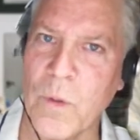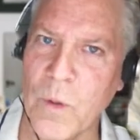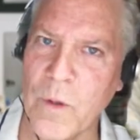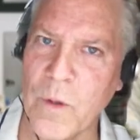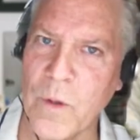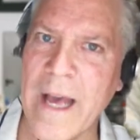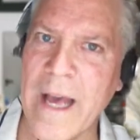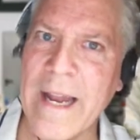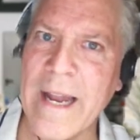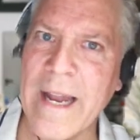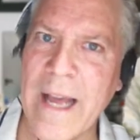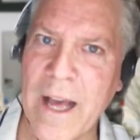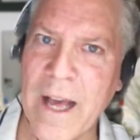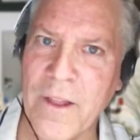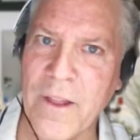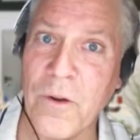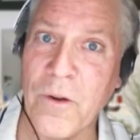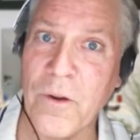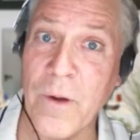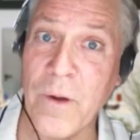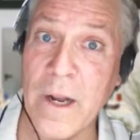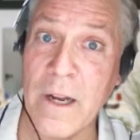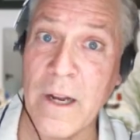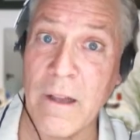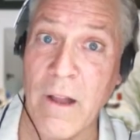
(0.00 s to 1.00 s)
We pull
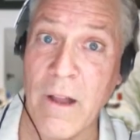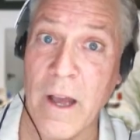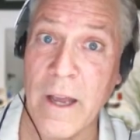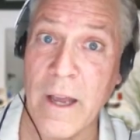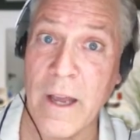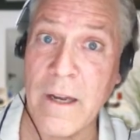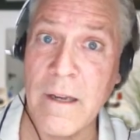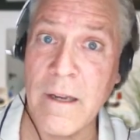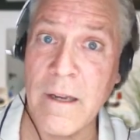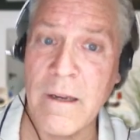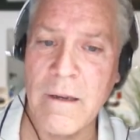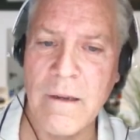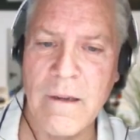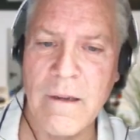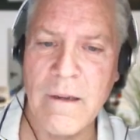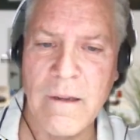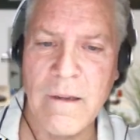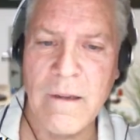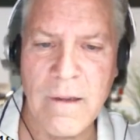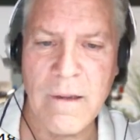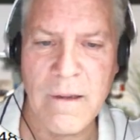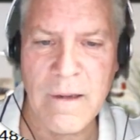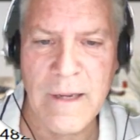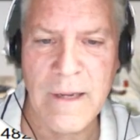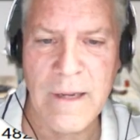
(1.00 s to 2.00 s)
that out of the credit line,
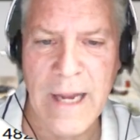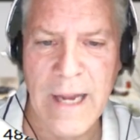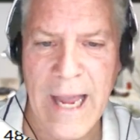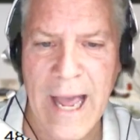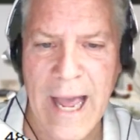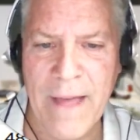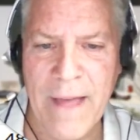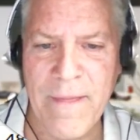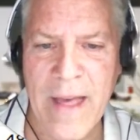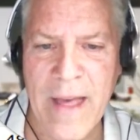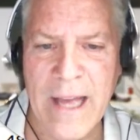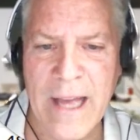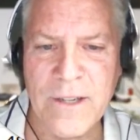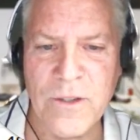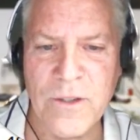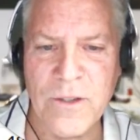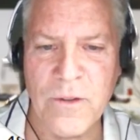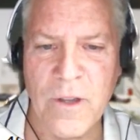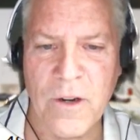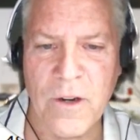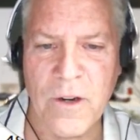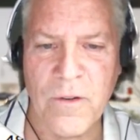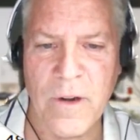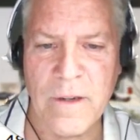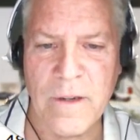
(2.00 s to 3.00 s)

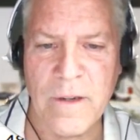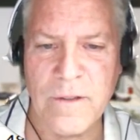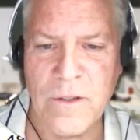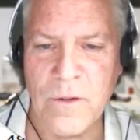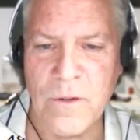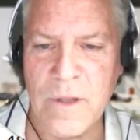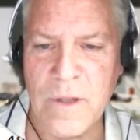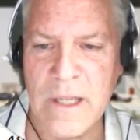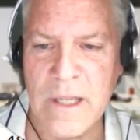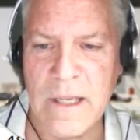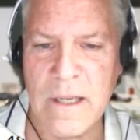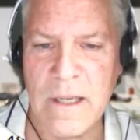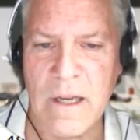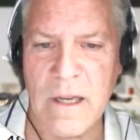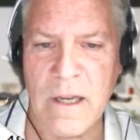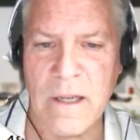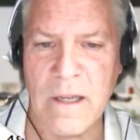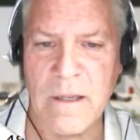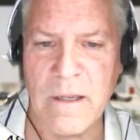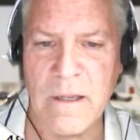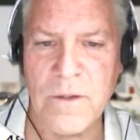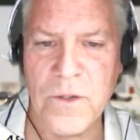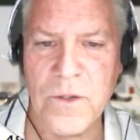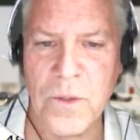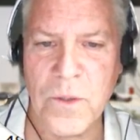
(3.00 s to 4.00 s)
add that to
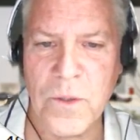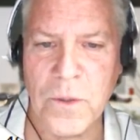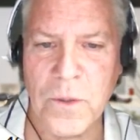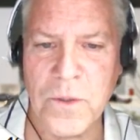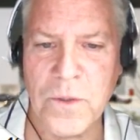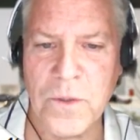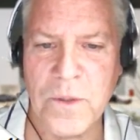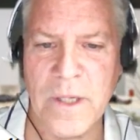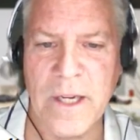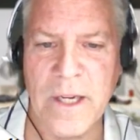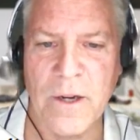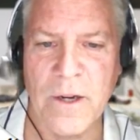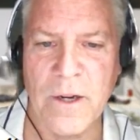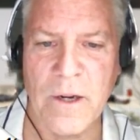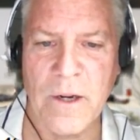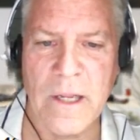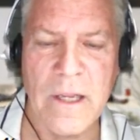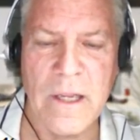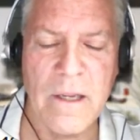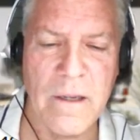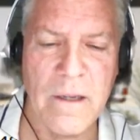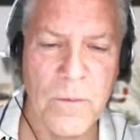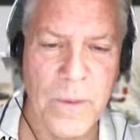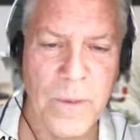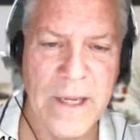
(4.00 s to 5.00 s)
the Social
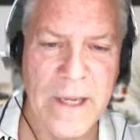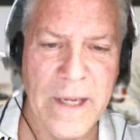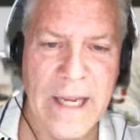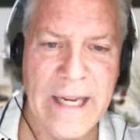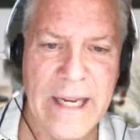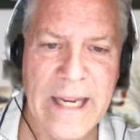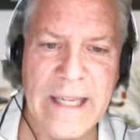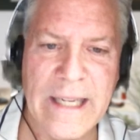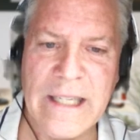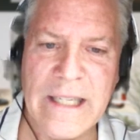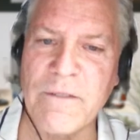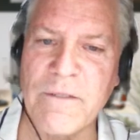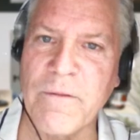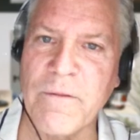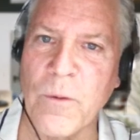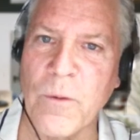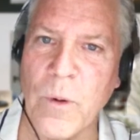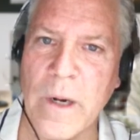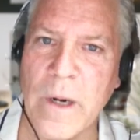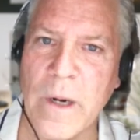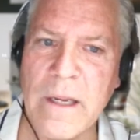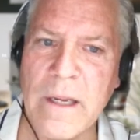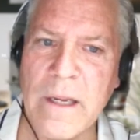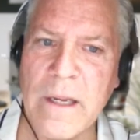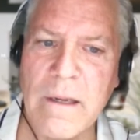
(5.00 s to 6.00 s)
Security, and we get
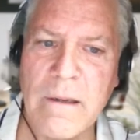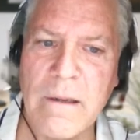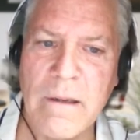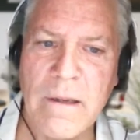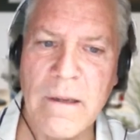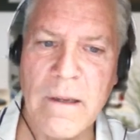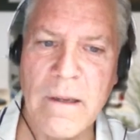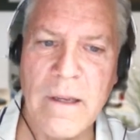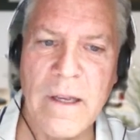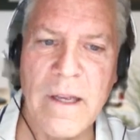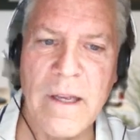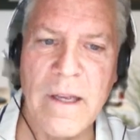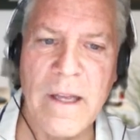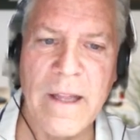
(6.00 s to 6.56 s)
$1,840.